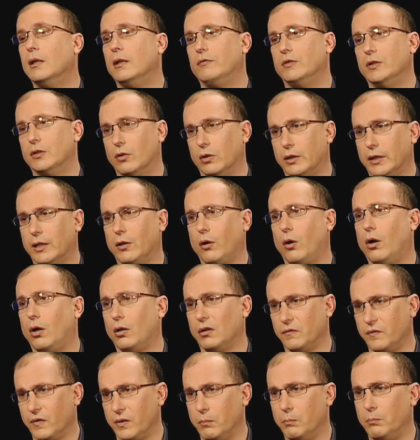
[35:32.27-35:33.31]
If you look at
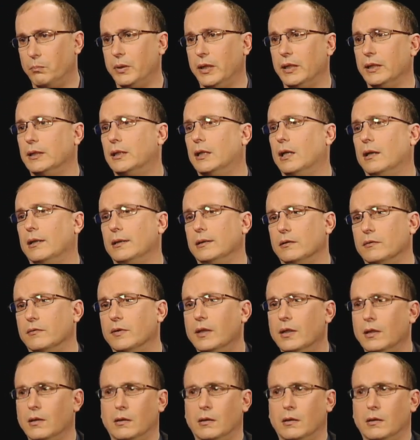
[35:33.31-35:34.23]
all of the big kind of